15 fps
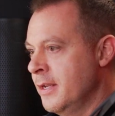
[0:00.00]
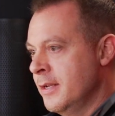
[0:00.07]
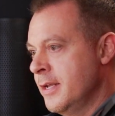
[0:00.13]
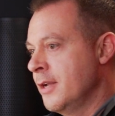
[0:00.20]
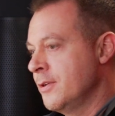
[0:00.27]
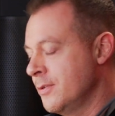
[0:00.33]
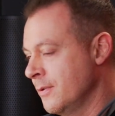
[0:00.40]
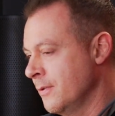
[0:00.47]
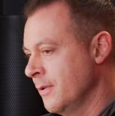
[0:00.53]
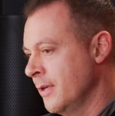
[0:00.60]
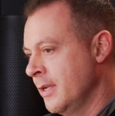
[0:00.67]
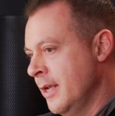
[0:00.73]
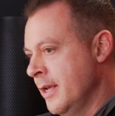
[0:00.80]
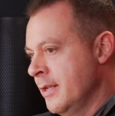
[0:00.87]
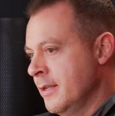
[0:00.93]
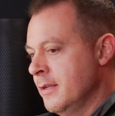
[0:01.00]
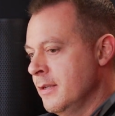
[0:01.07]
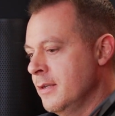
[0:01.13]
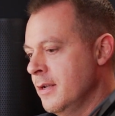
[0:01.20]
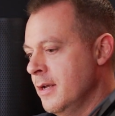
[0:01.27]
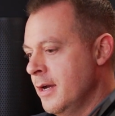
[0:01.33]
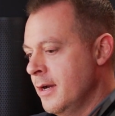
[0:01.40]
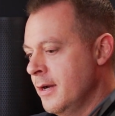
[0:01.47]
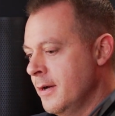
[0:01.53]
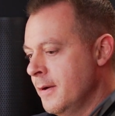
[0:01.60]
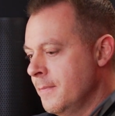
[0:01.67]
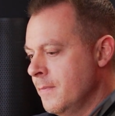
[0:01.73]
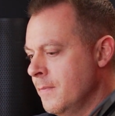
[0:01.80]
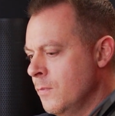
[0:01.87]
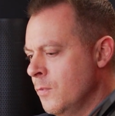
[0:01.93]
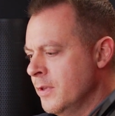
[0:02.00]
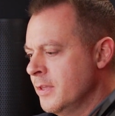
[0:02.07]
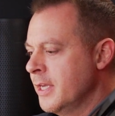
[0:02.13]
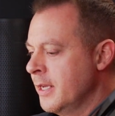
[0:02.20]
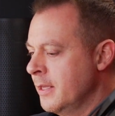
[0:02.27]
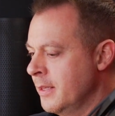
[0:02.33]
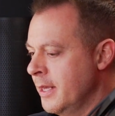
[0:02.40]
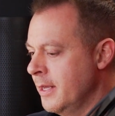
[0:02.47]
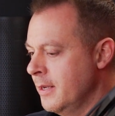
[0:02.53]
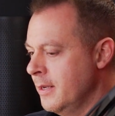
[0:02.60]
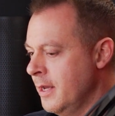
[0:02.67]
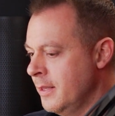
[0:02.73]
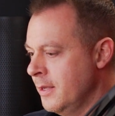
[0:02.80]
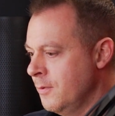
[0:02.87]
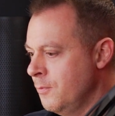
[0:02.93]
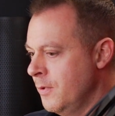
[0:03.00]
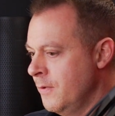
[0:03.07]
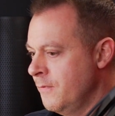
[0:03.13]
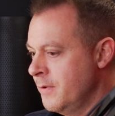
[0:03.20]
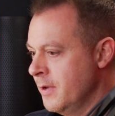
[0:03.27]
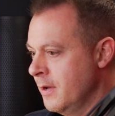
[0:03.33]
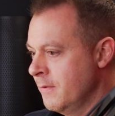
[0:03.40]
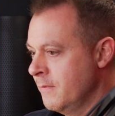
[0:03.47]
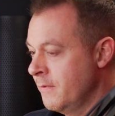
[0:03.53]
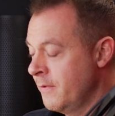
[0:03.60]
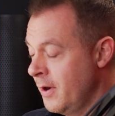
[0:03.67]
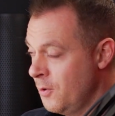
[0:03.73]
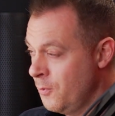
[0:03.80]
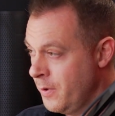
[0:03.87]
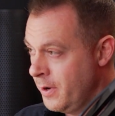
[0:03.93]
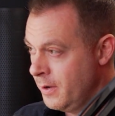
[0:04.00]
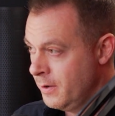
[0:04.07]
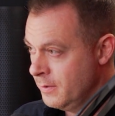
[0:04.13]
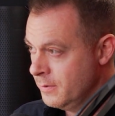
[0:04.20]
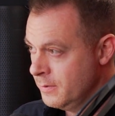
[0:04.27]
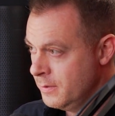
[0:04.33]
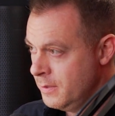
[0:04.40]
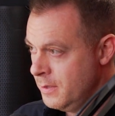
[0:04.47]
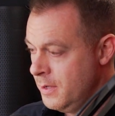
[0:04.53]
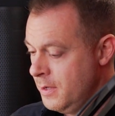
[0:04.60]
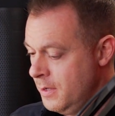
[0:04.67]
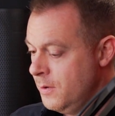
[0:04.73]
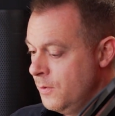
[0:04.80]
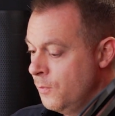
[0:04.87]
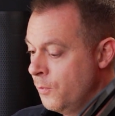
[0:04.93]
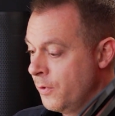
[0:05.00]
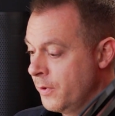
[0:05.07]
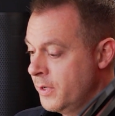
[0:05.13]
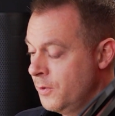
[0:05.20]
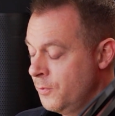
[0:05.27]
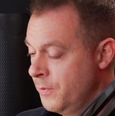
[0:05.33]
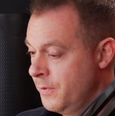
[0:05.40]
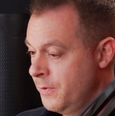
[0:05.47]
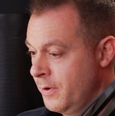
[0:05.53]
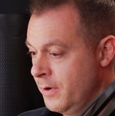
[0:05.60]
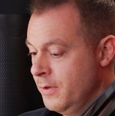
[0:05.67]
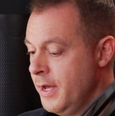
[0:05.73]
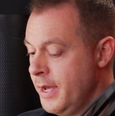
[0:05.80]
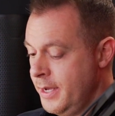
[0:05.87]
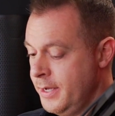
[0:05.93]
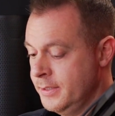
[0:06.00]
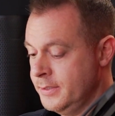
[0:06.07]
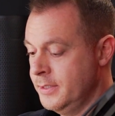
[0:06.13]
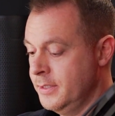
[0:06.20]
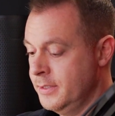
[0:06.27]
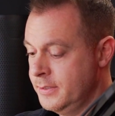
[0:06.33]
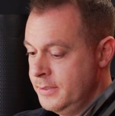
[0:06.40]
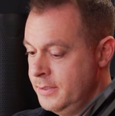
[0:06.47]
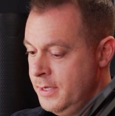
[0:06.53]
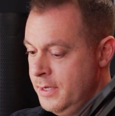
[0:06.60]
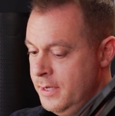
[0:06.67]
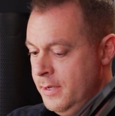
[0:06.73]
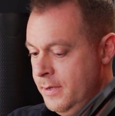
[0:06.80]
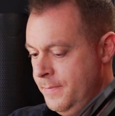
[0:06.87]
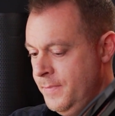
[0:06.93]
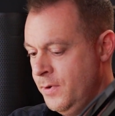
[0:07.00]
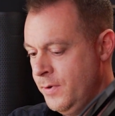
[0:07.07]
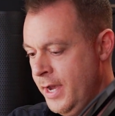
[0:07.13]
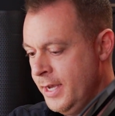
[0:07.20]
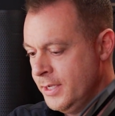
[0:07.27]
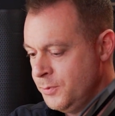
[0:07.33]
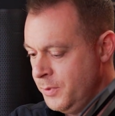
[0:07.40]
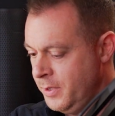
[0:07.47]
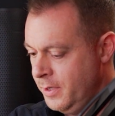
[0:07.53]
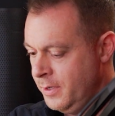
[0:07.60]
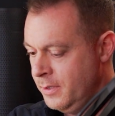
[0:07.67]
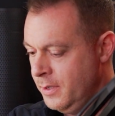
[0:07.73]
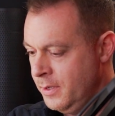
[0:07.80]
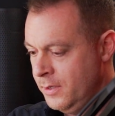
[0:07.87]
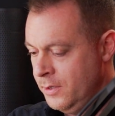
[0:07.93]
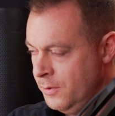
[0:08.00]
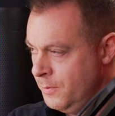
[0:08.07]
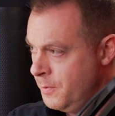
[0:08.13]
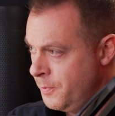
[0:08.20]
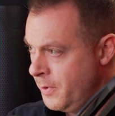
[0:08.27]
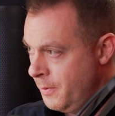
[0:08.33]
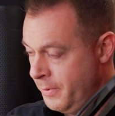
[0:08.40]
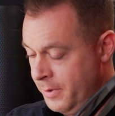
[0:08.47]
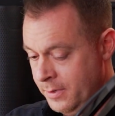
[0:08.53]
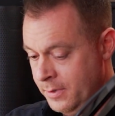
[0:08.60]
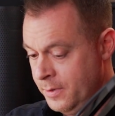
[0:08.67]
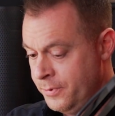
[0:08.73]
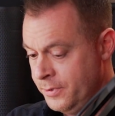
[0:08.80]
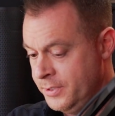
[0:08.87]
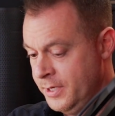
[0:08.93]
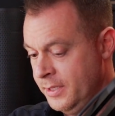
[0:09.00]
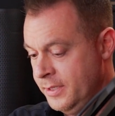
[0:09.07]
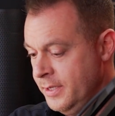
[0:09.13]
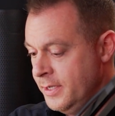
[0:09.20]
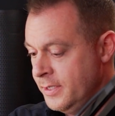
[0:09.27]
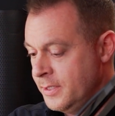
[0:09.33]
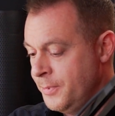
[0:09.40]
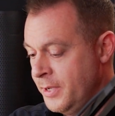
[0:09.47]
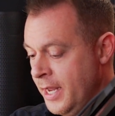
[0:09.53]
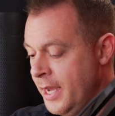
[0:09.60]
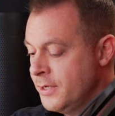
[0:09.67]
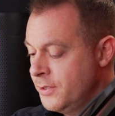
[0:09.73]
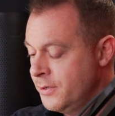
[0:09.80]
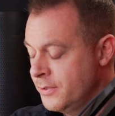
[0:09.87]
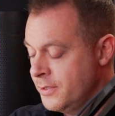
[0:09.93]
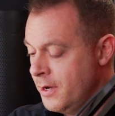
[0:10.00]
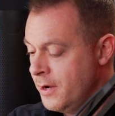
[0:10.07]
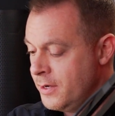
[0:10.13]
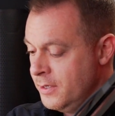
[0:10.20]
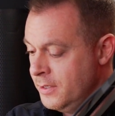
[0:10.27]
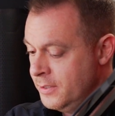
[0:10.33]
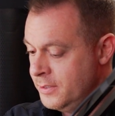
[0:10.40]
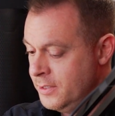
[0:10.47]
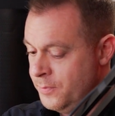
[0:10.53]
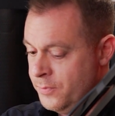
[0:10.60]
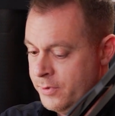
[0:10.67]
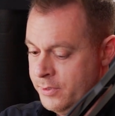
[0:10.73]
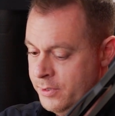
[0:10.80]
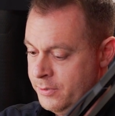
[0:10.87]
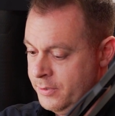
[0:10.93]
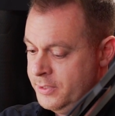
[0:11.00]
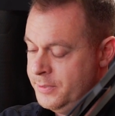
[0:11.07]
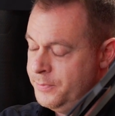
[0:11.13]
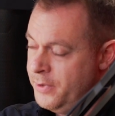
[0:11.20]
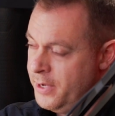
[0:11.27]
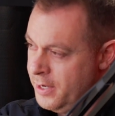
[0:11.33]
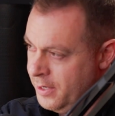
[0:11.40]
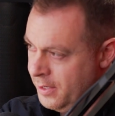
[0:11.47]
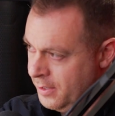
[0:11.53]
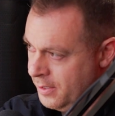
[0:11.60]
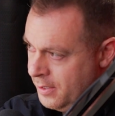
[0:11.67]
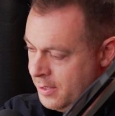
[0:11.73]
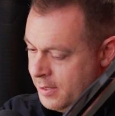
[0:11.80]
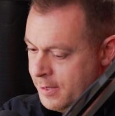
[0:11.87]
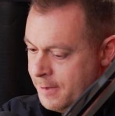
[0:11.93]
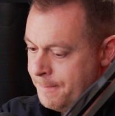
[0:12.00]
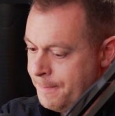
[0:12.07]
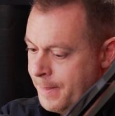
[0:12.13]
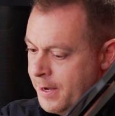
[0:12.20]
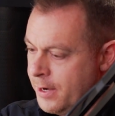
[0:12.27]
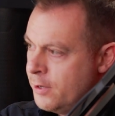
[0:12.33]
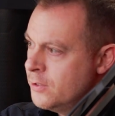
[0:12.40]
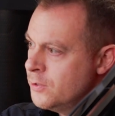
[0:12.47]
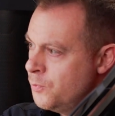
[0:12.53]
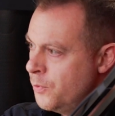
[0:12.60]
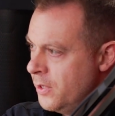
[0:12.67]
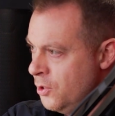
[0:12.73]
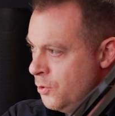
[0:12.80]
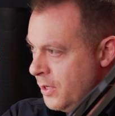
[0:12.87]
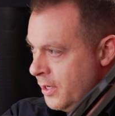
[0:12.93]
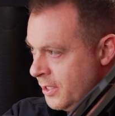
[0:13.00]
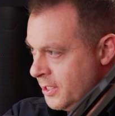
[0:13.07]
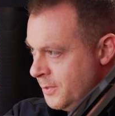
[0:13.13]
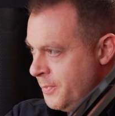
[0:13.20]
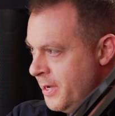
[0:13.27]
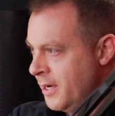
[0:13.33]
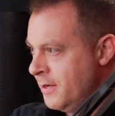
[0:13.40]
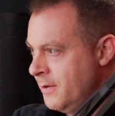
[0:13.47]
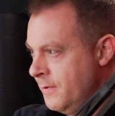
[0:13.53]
intentional. And one thing that I think we've done very well working with our clients is, as we, and you probably appreciate this. I mean, as you're talking to someone, you're explaining, here's what you can expect